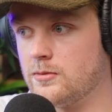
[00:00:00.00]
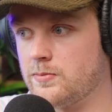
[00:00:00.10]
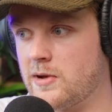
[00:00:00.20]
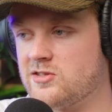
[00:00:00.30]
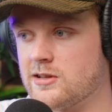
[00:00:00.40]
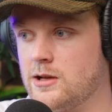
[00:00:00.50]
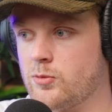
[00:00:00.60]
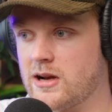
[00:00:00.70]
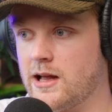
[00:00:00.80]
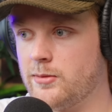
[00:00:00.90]
basically
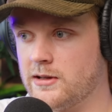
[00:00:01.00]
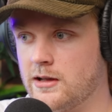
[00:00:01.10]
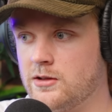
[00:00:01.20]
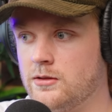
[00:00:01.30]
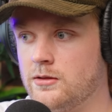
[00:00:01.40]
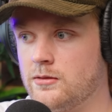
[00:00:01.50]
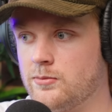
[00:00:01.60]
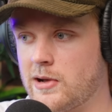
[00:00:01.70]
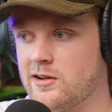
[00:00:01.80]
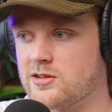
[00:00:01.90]
proclaiming that
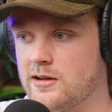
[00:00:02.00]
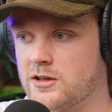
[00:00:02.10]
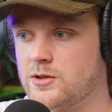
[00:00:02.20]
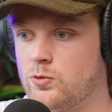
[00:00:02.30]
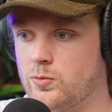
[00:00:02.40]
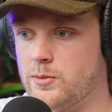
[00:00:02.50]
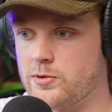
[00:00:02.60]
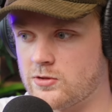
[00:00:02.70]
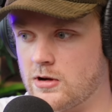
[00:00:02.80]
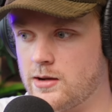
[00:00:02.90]
Palestine Action will be
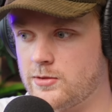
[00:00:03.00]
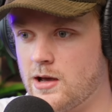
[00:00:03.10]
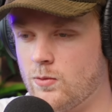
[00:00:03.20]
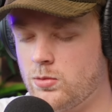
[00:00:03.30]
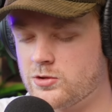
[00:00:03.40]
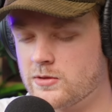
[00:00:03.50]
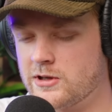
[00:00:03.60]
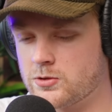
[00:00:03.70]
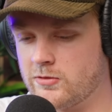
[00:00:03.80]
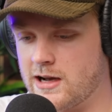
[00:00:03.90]
prescribed. What was your
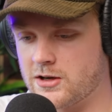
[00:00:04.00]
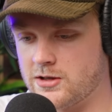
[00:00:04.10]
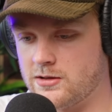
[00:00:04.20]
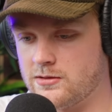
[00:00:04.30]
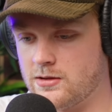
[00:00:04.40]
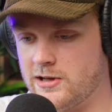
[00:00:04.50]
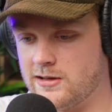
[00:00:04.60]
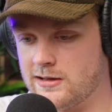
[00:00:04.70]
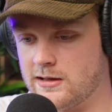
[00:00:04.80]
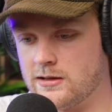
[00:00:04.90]
initial reaction
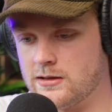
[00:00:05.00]
immediately?